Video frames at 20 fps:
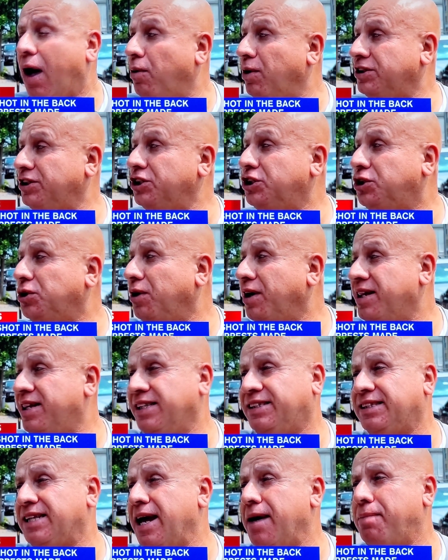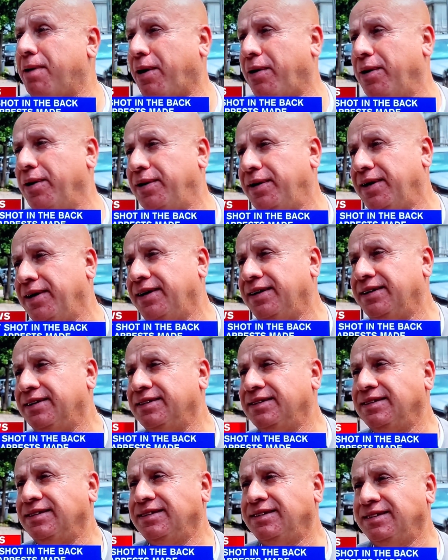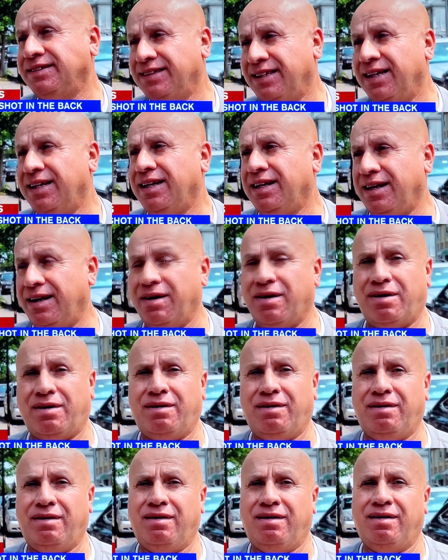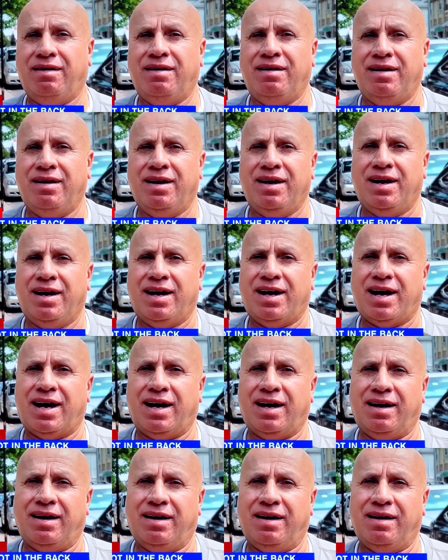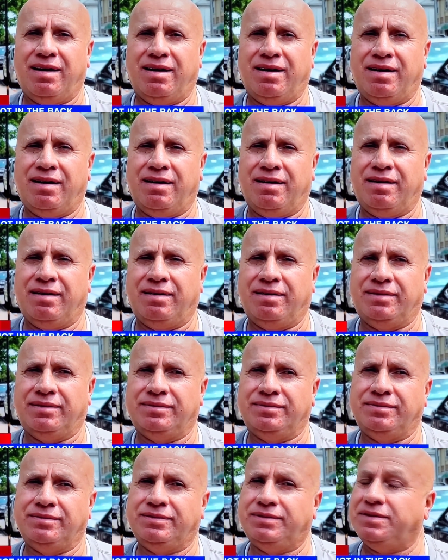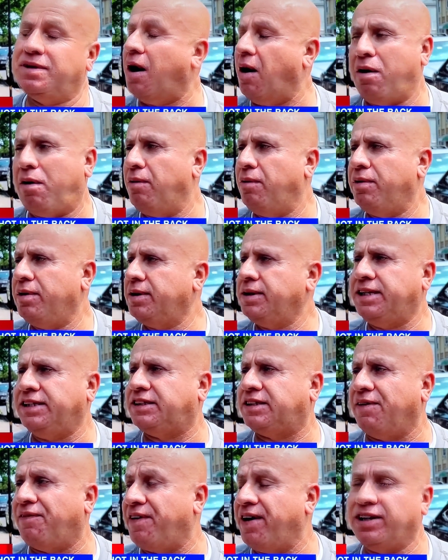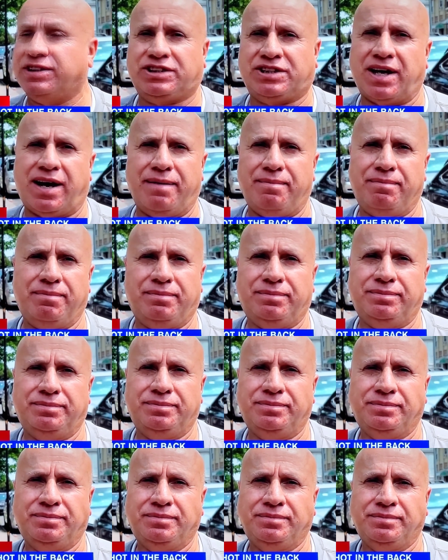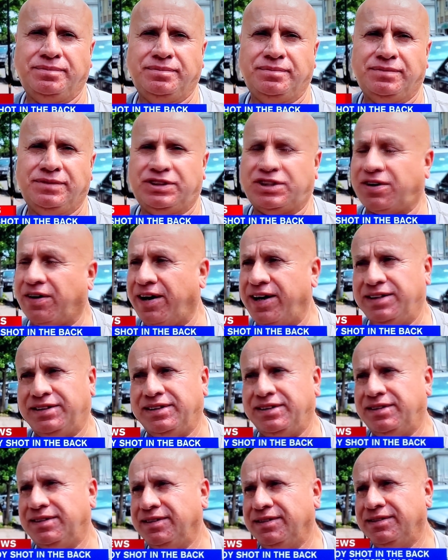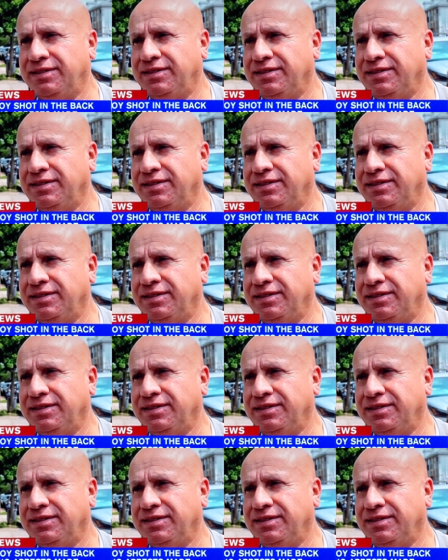I wasn't sure in this neighborhood, you know? Not something you expect here. No, this is the first time. It's crazy.